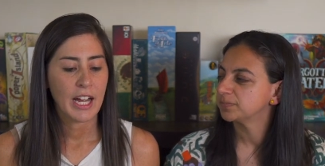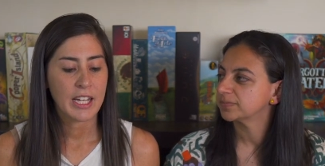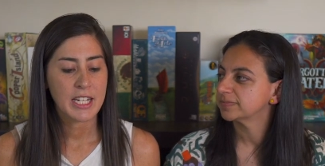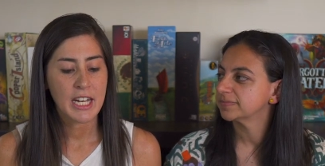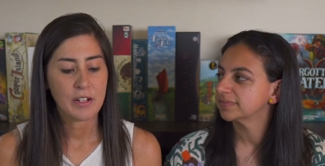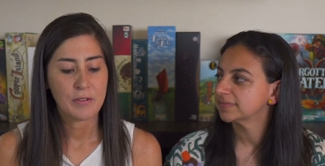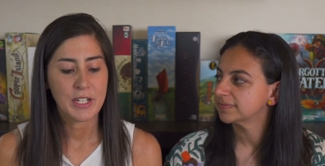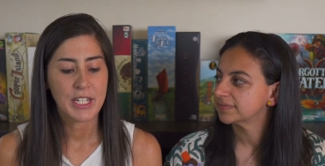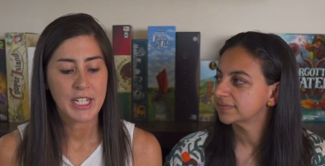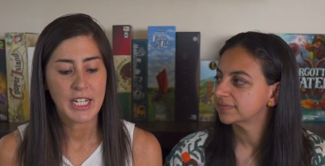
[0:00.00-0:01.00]
Speaker 1: Alexander
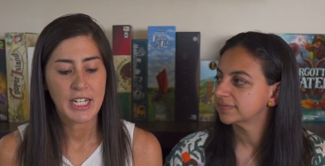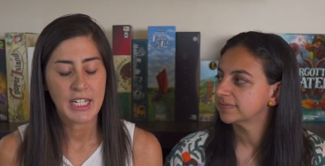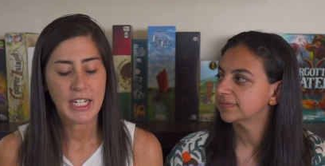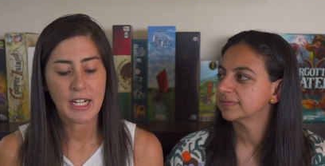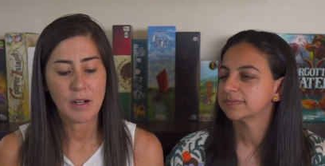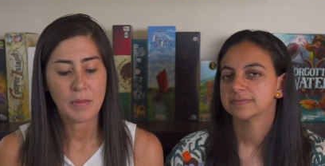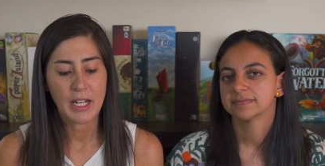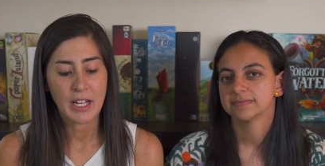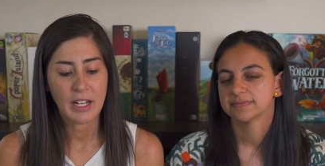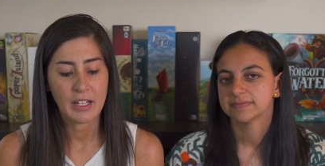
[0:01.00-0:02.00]
Pfister um,
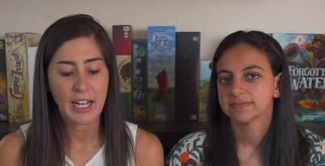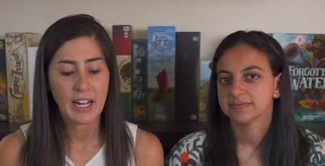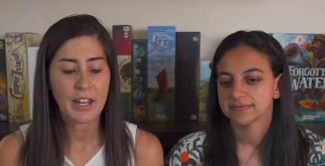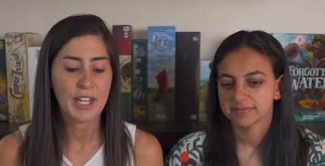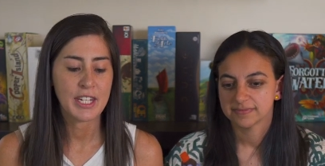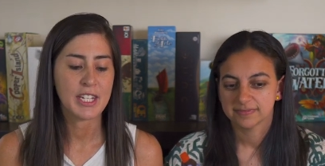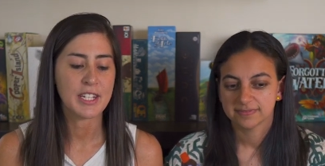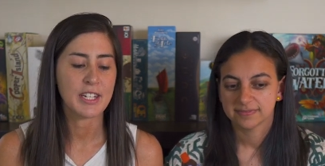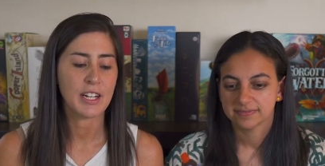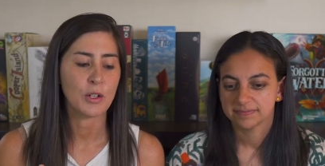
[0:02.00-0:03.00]
like I think this
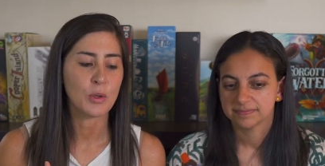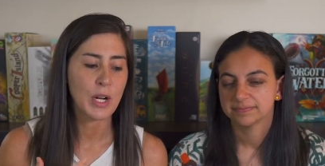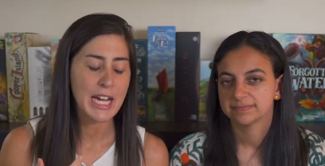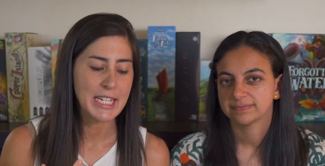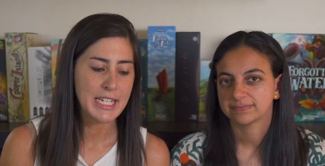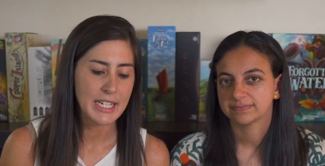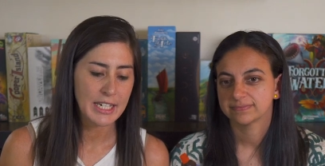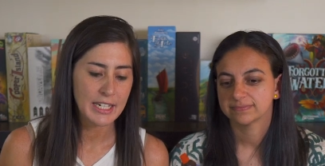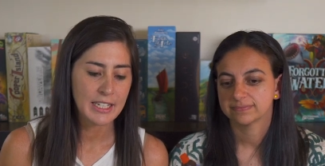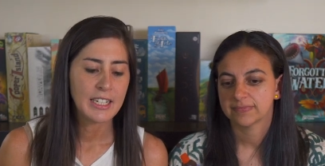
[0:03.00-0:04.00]
is a good
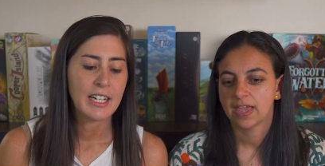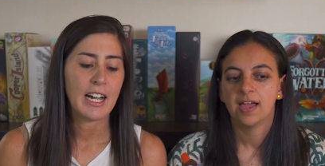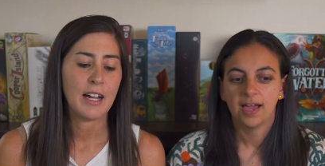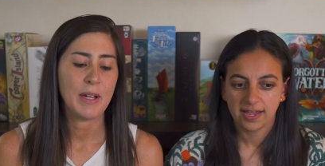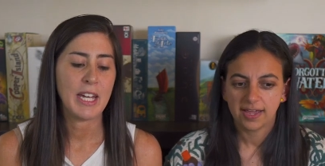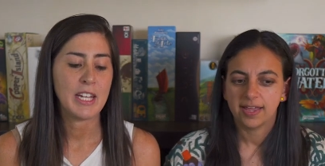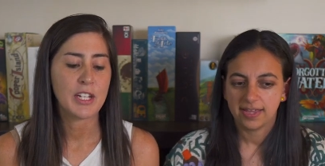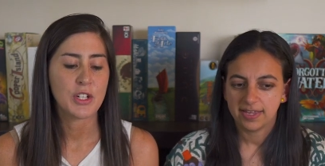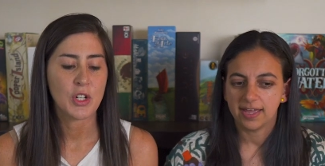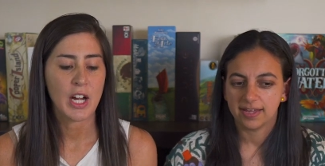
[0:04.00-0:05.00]
idea. Um,
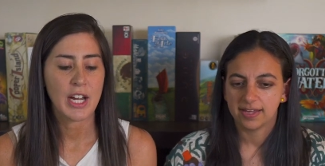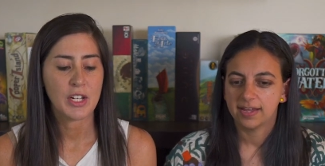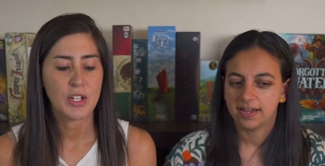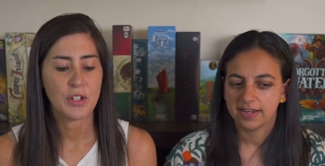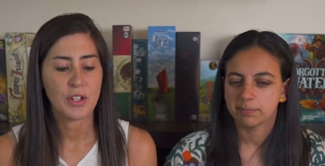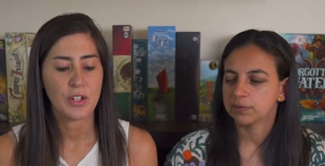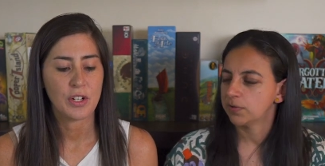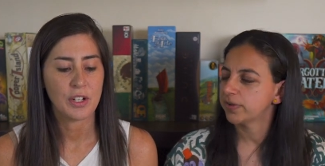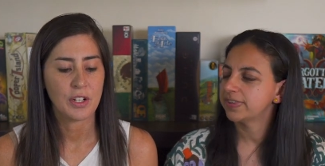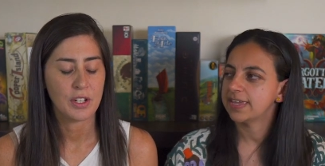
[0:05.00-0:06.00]
he's yeah, trying to. I
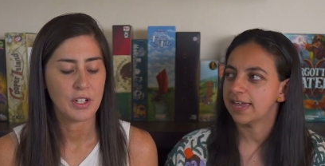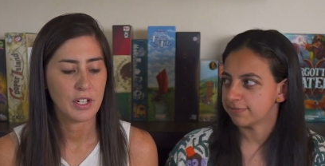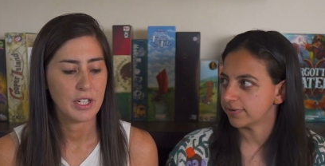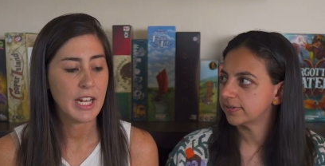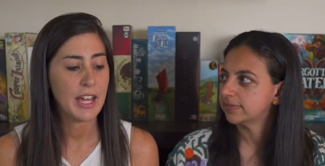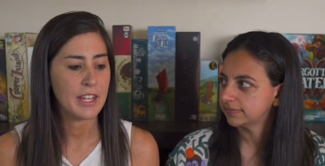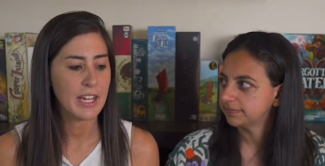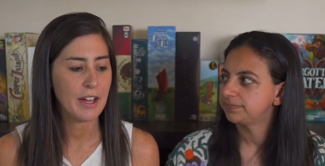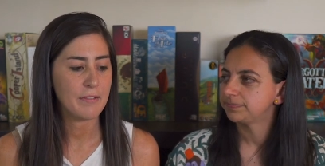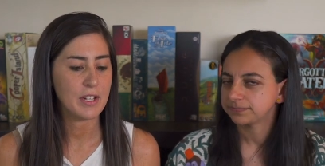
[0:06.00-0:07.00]
applaud
Speaker 2: the effort. Yeah,
Speaker 1: the
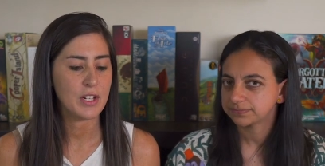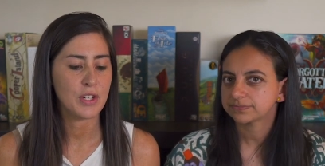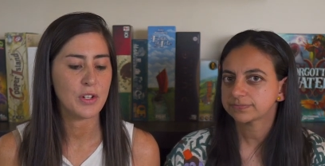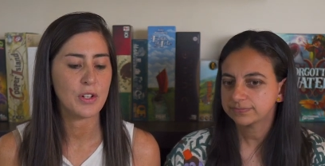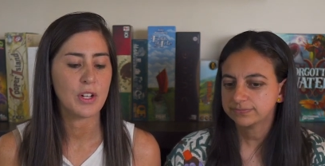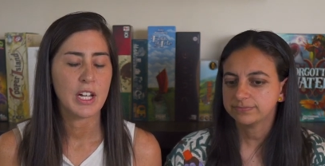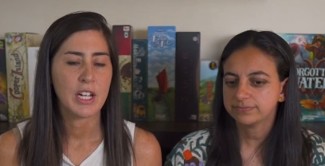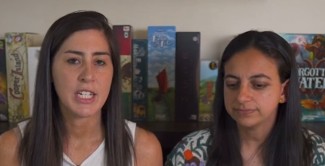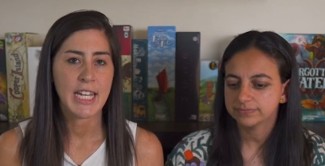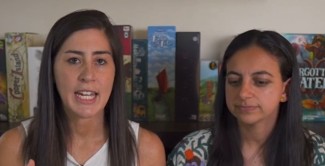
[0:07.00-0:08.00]
effort to
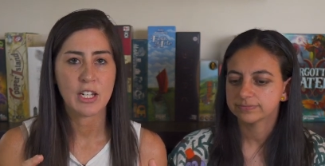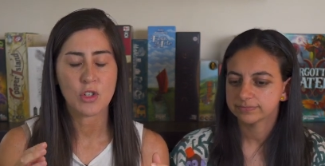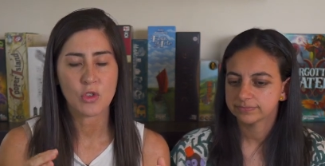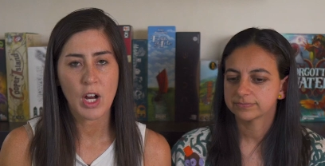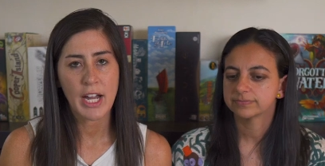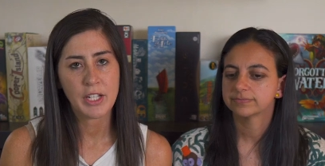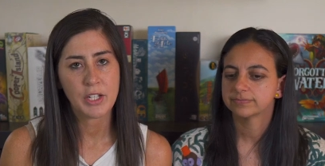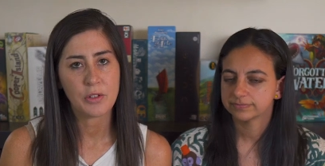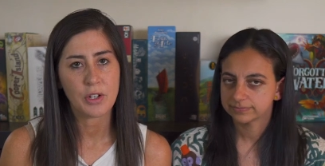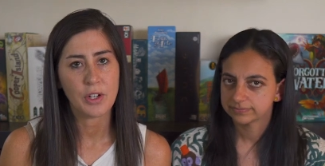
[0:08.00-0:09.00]
take a dry
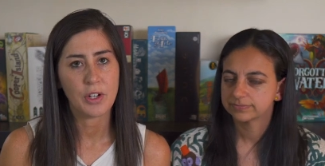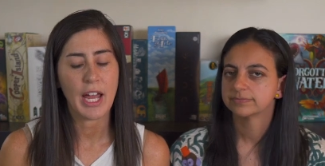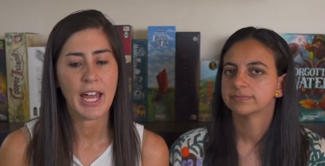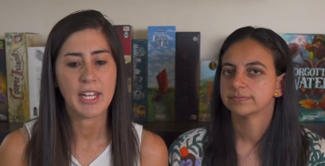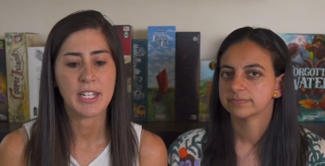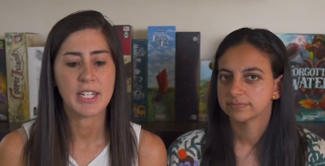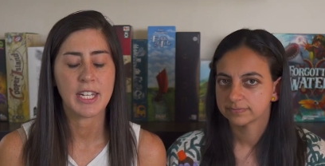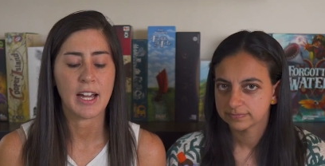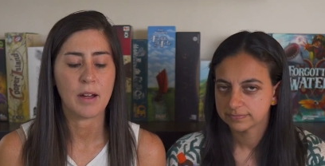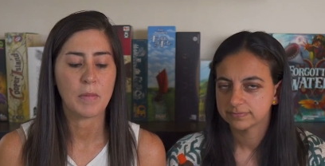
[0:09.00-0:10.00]
euro and
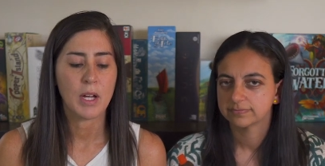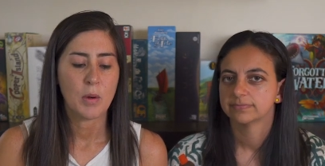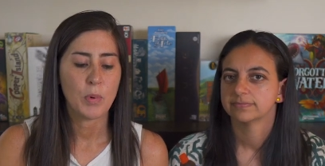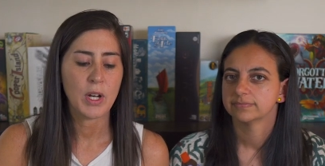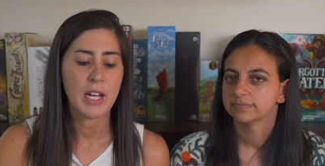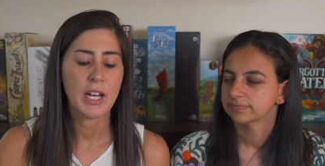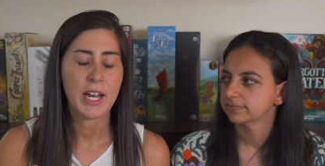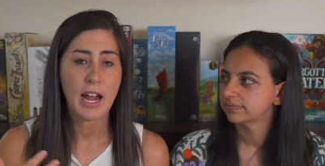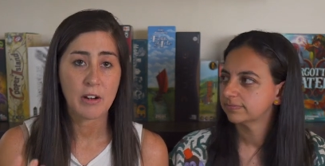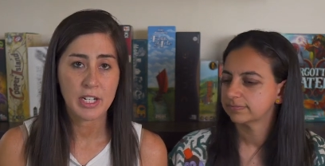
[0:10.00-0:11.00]
um, put in a
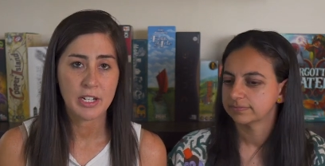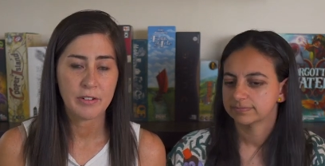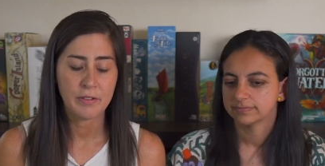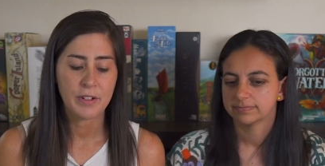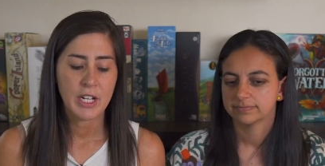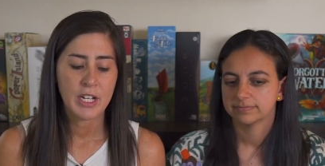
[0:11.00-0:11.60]
narrative